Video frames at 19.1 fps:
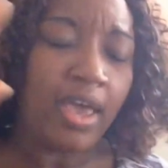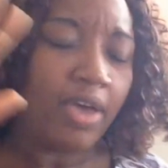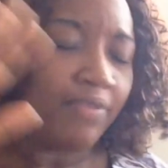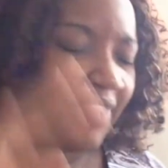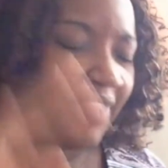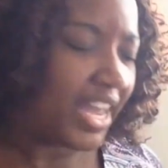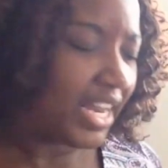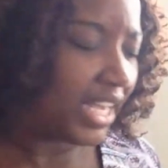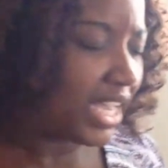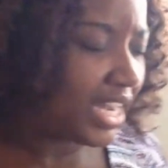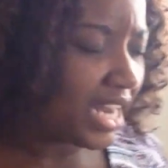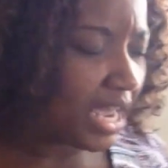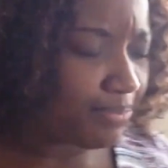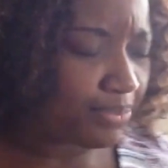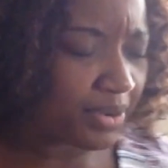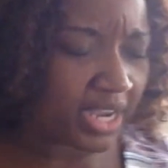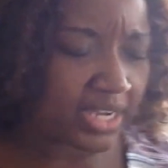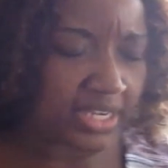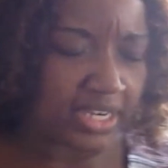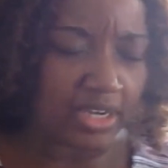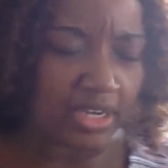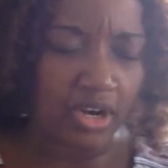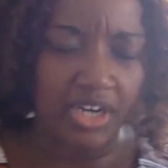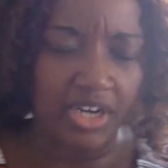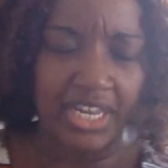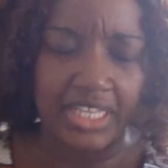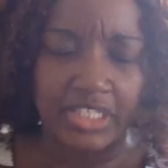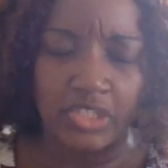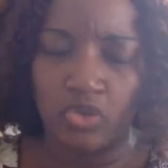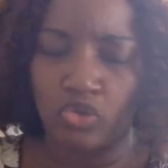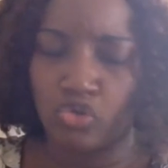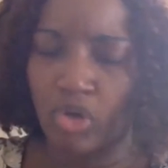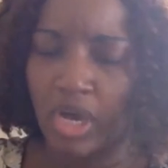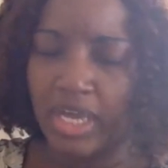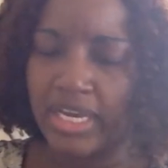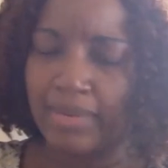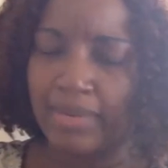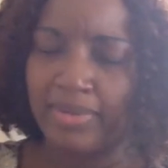Father God, I pray, dear Lord, that you
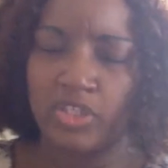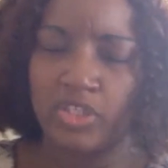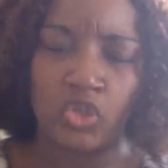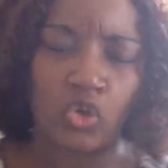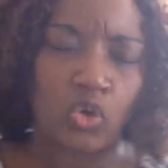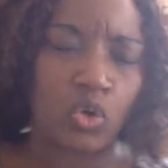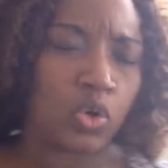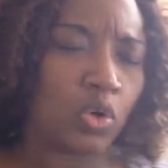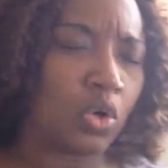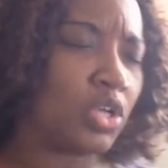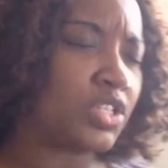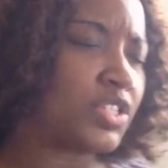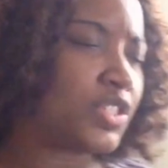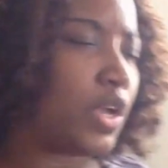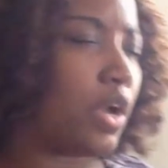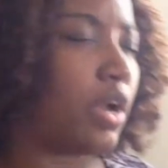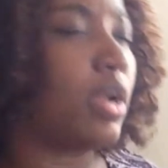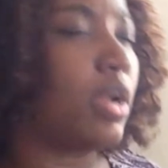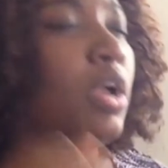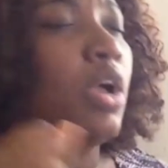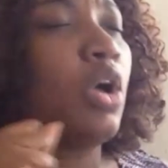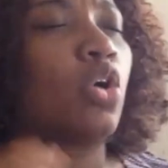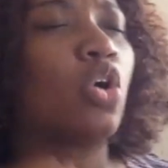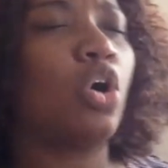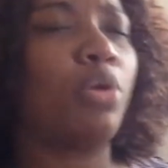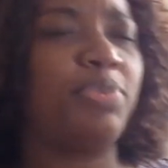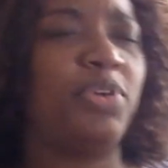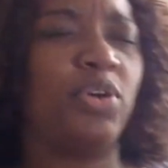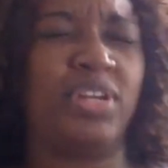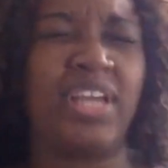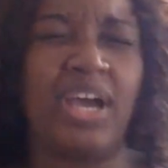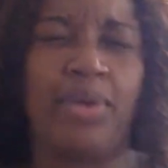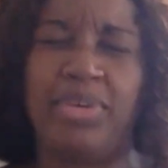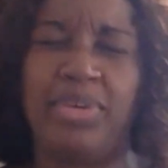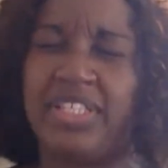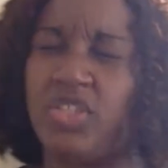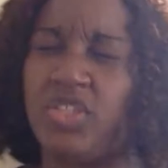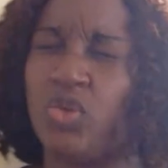draw them into closer
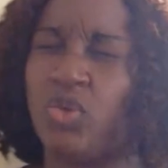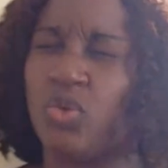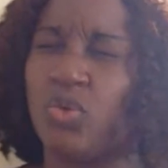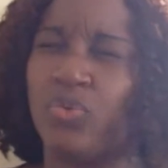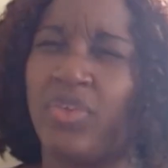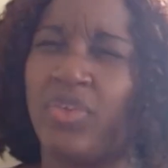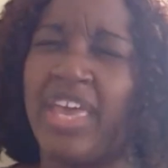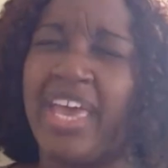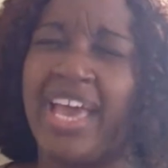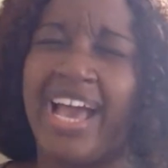communion with you.